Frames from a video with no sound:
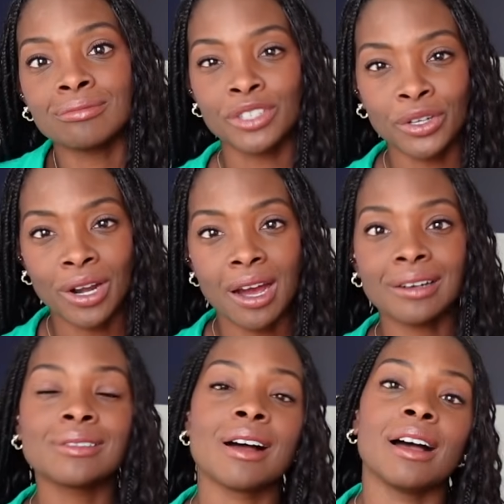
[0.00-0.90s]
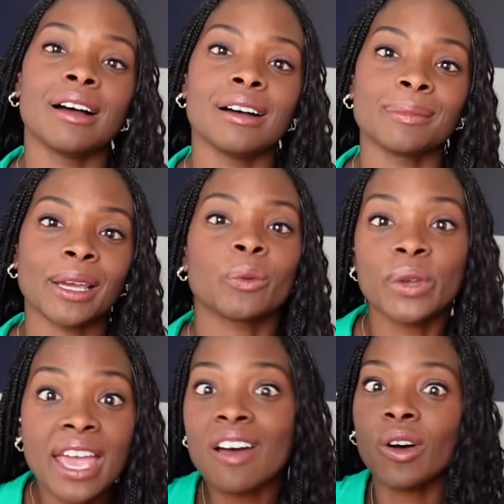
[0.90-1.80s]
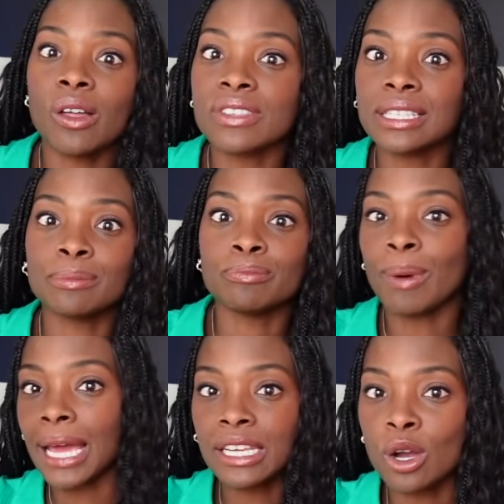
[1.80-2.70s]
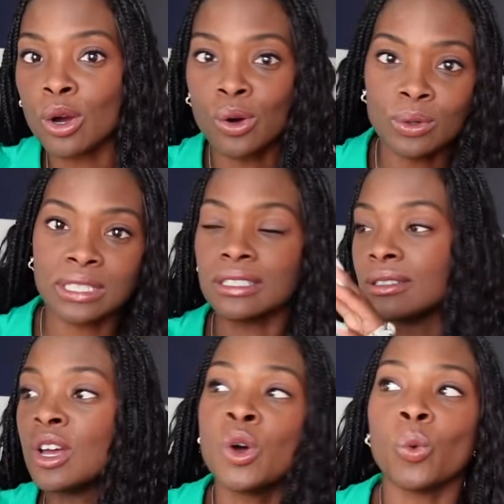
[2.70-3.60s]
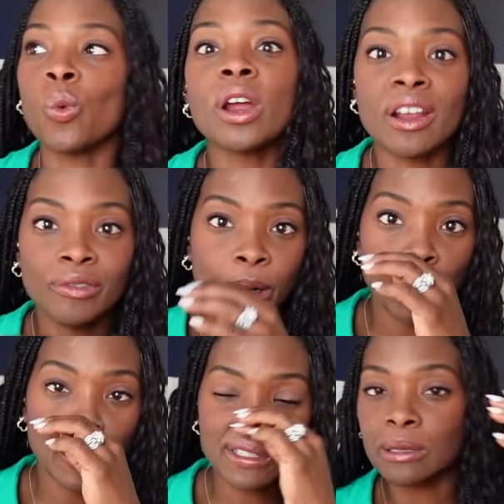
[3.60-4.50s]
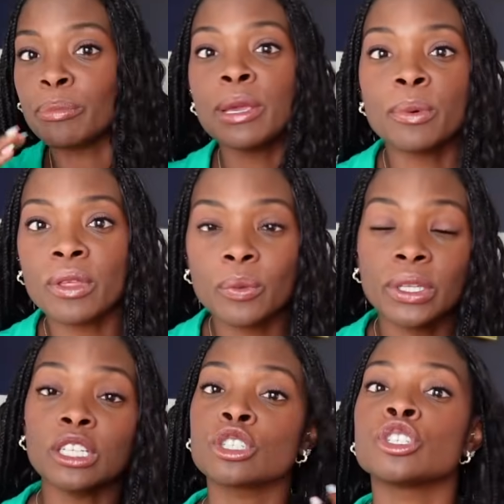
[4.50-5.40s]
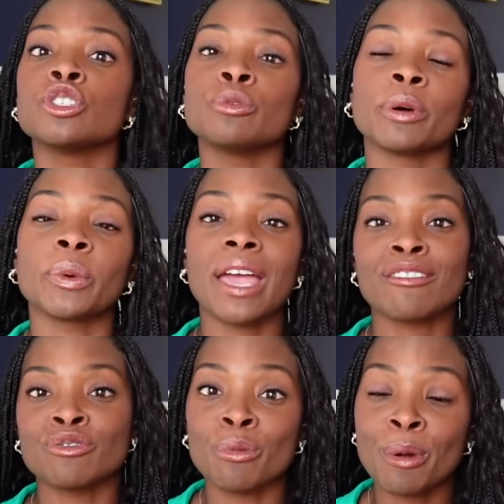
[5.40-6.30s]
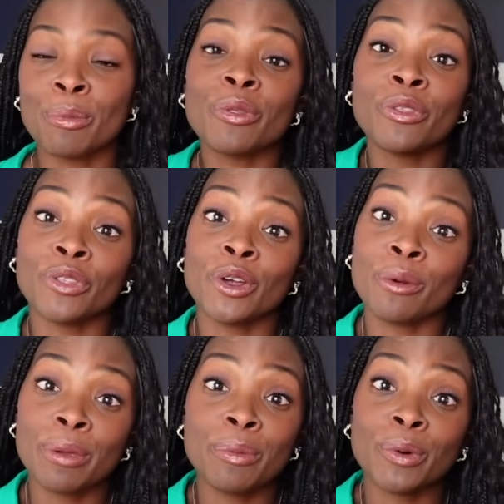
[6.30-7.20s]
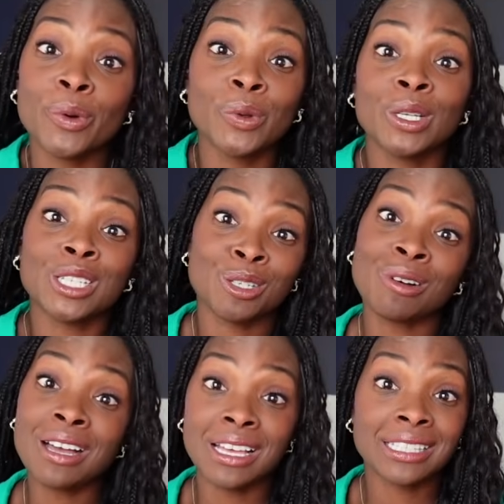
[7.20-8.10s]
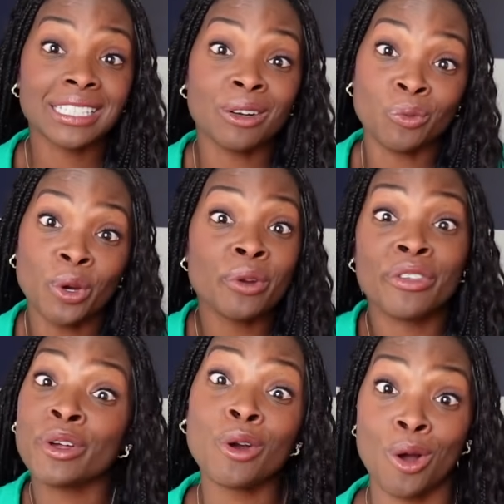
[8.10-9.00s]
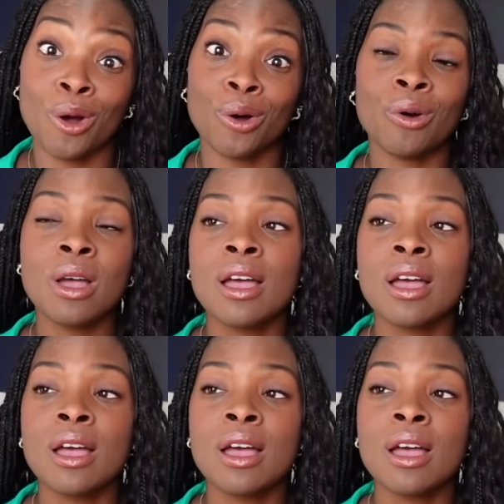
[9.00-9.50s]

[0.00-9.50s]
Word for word: You know, like we have all these body goals and whatever goals and people that we look to, but we have to remember that there are people who look to us and we're their goal.